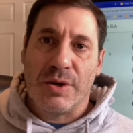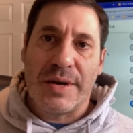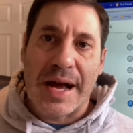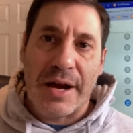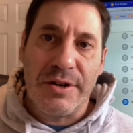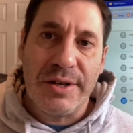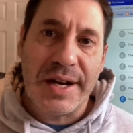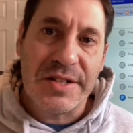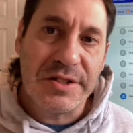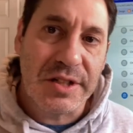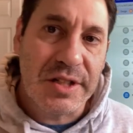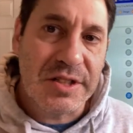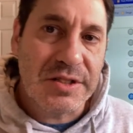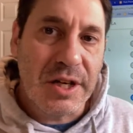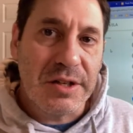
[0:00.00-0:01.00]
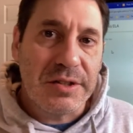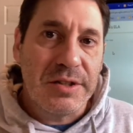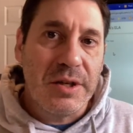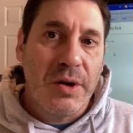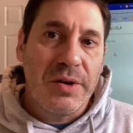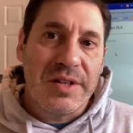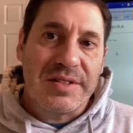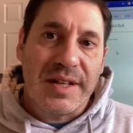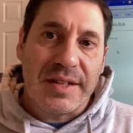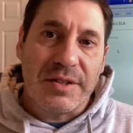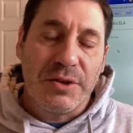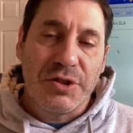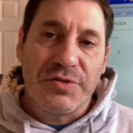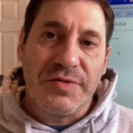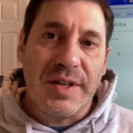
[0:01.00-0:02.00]
now you guys are going to start to notice that
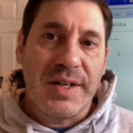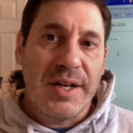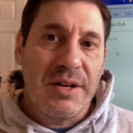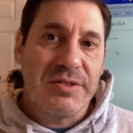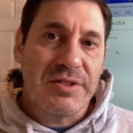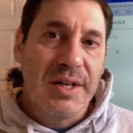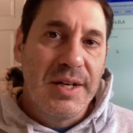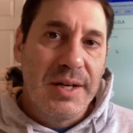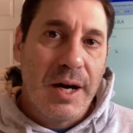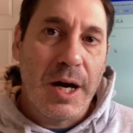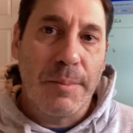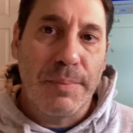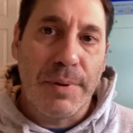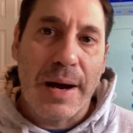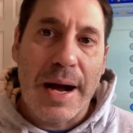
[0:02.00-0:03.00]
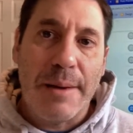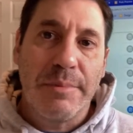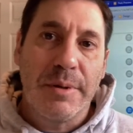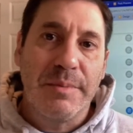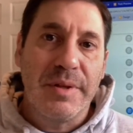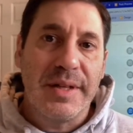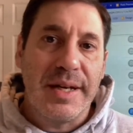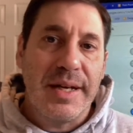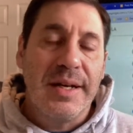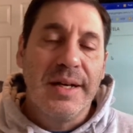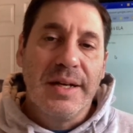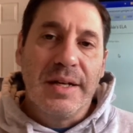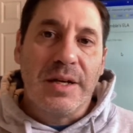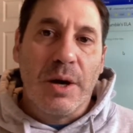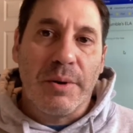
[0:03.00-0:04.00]
those videos are probably
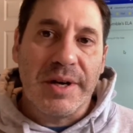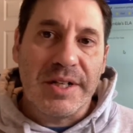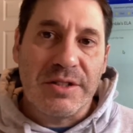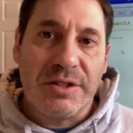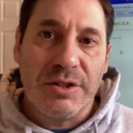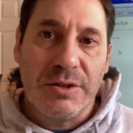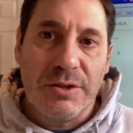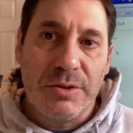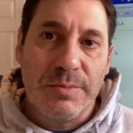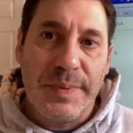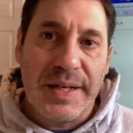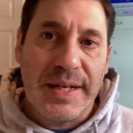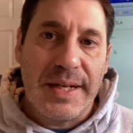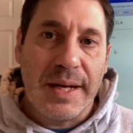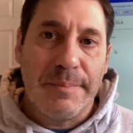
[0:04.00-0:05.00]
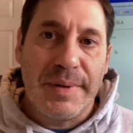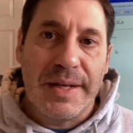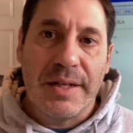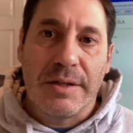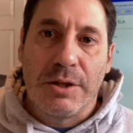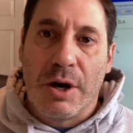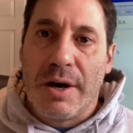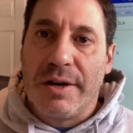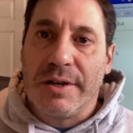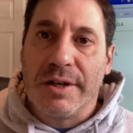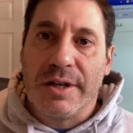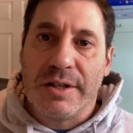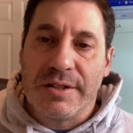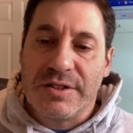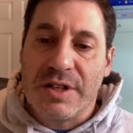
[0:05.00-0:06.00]
going to be a bit
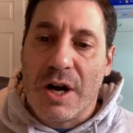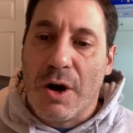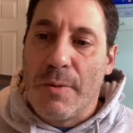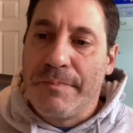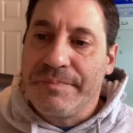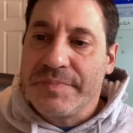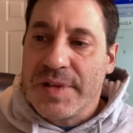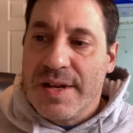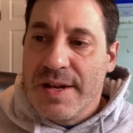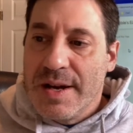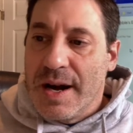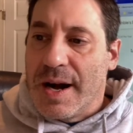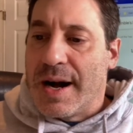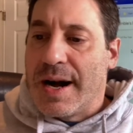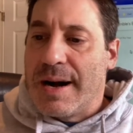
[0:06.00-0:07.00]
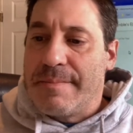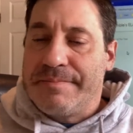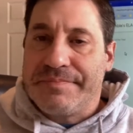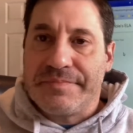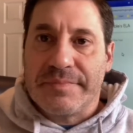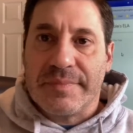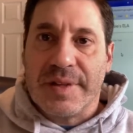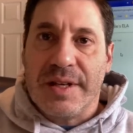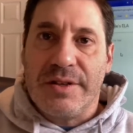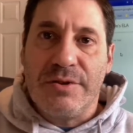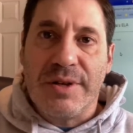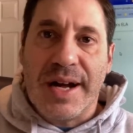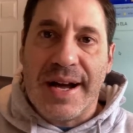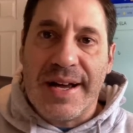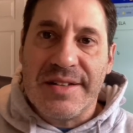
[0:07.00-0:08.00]
longer. So you
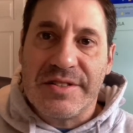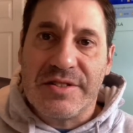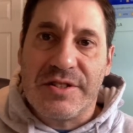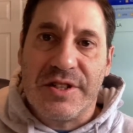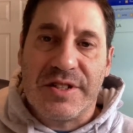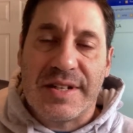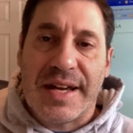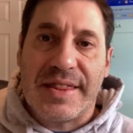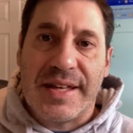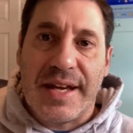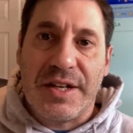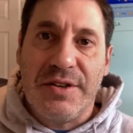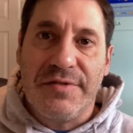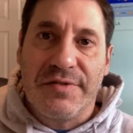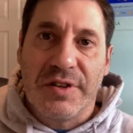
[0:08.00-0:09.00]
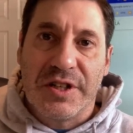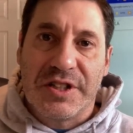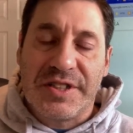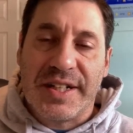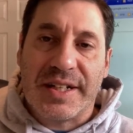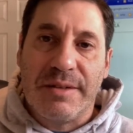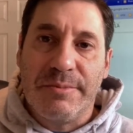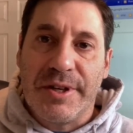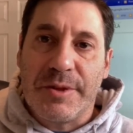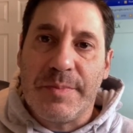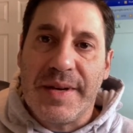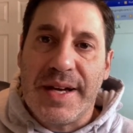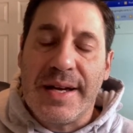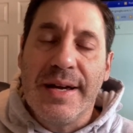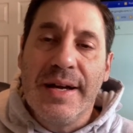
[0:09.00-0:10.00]
guys, I thank you for sticking with
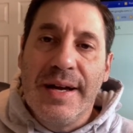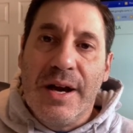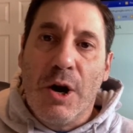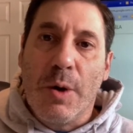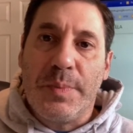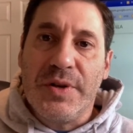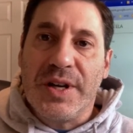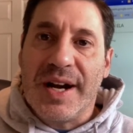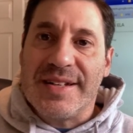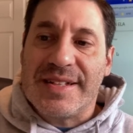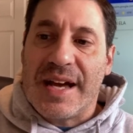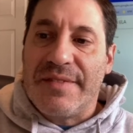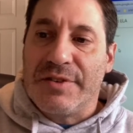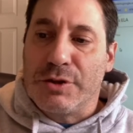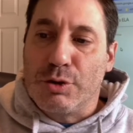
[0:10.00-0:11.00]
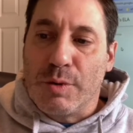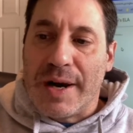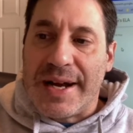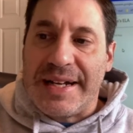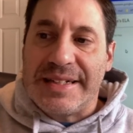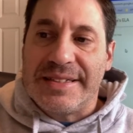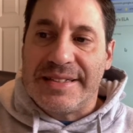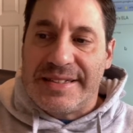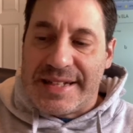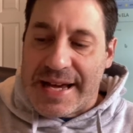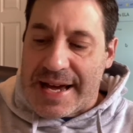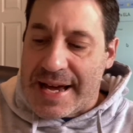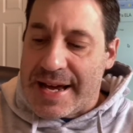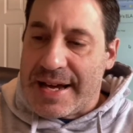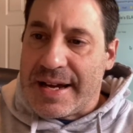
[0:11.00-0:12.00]
me. Hope you guys have a great
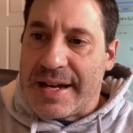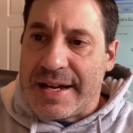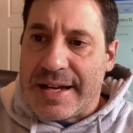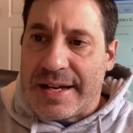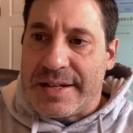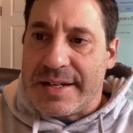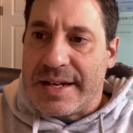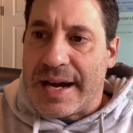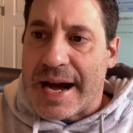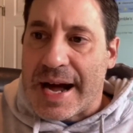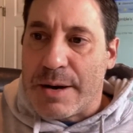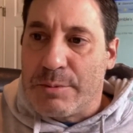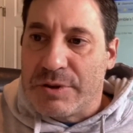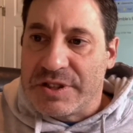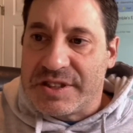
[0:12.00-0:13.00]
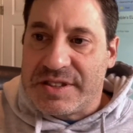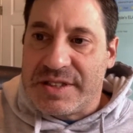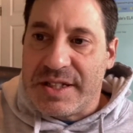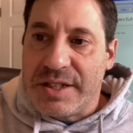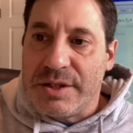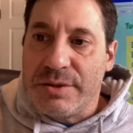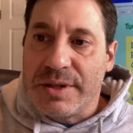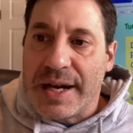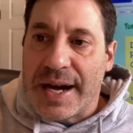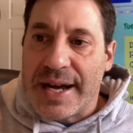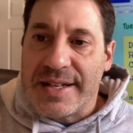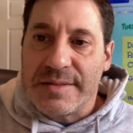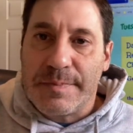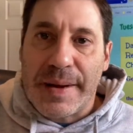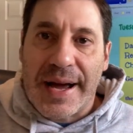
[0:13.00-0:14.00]
day, and I will see you
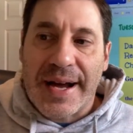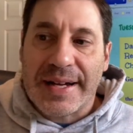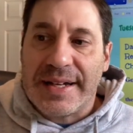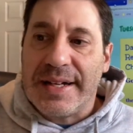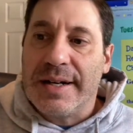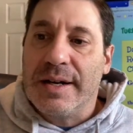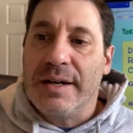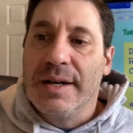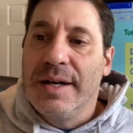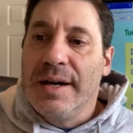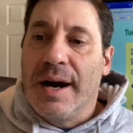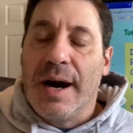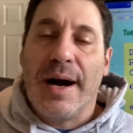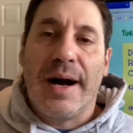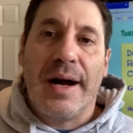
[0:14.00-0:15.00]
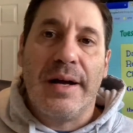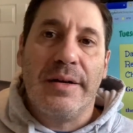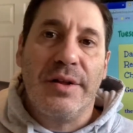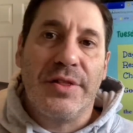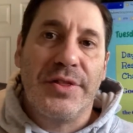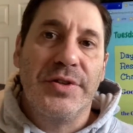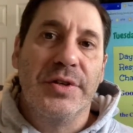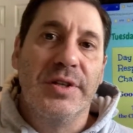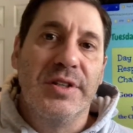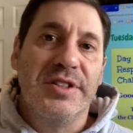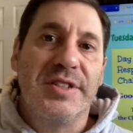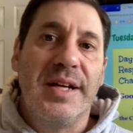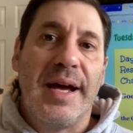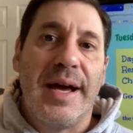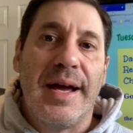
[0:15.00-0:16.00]
guys back here on
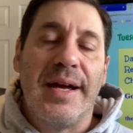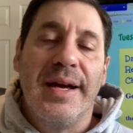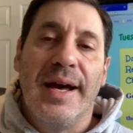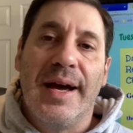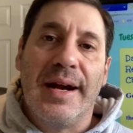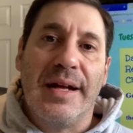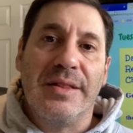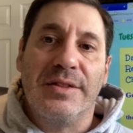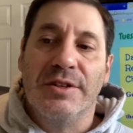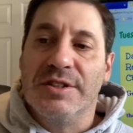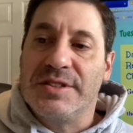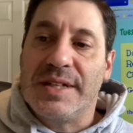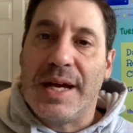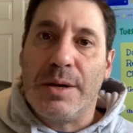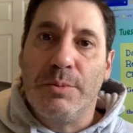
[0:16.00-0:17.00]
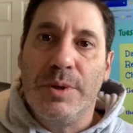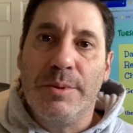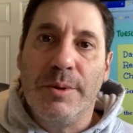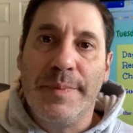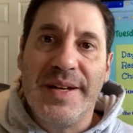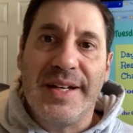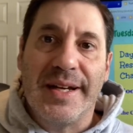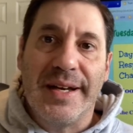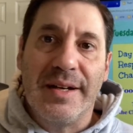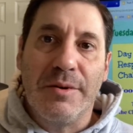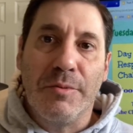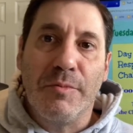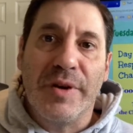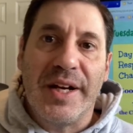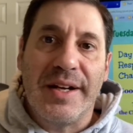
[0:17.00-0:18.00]
Thursday. And on Thursday, we will begin
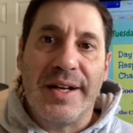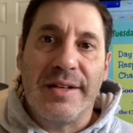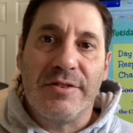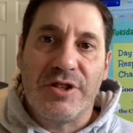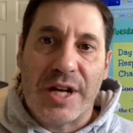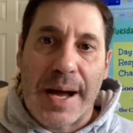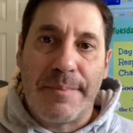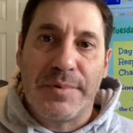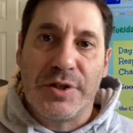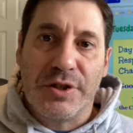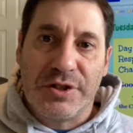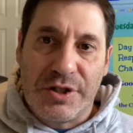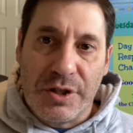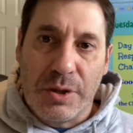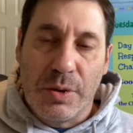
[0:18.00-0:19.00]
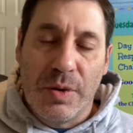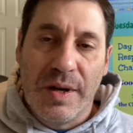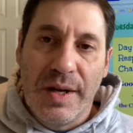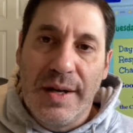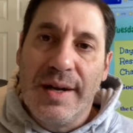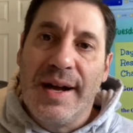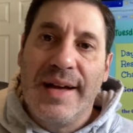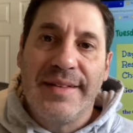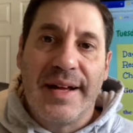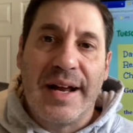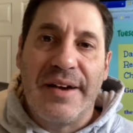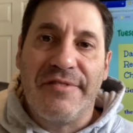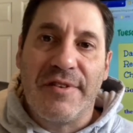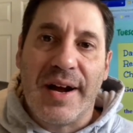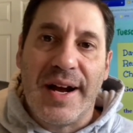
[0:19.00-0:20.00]
reading Chapter 2. And then on
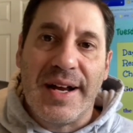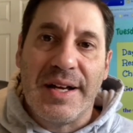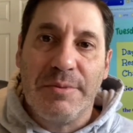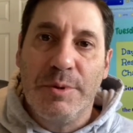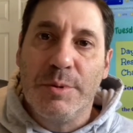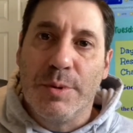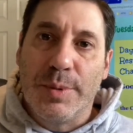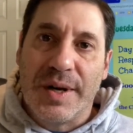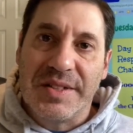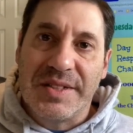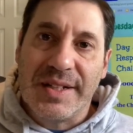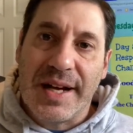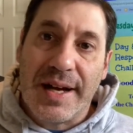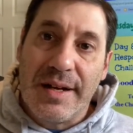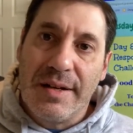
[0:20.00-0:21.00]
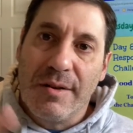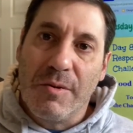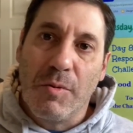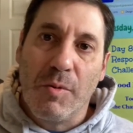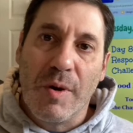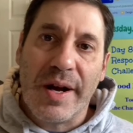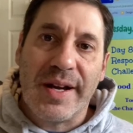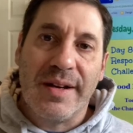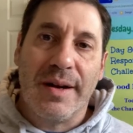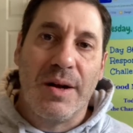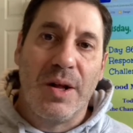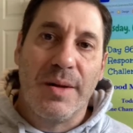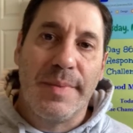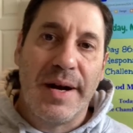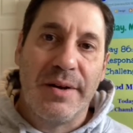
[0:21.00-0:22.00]
Friday, we will once again write
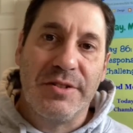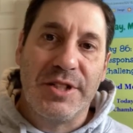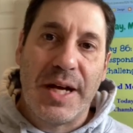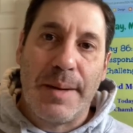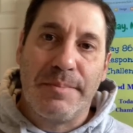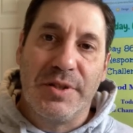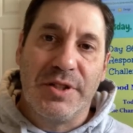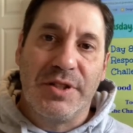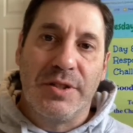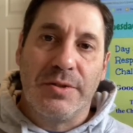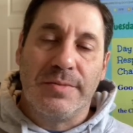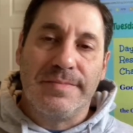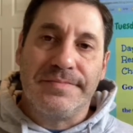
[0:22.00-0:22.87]
all about Chapter 2.